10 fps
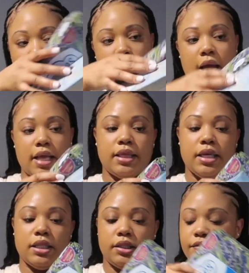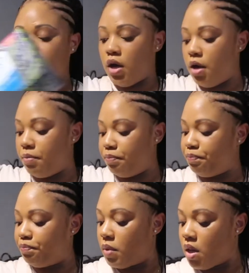Got these from
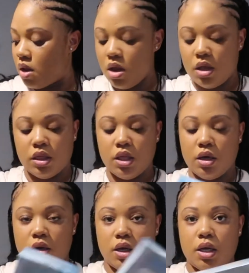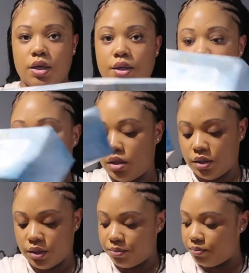the
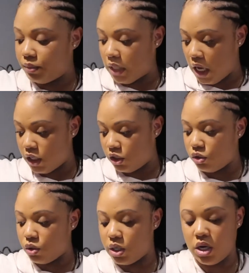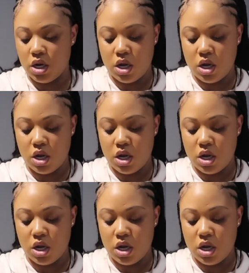dollar store.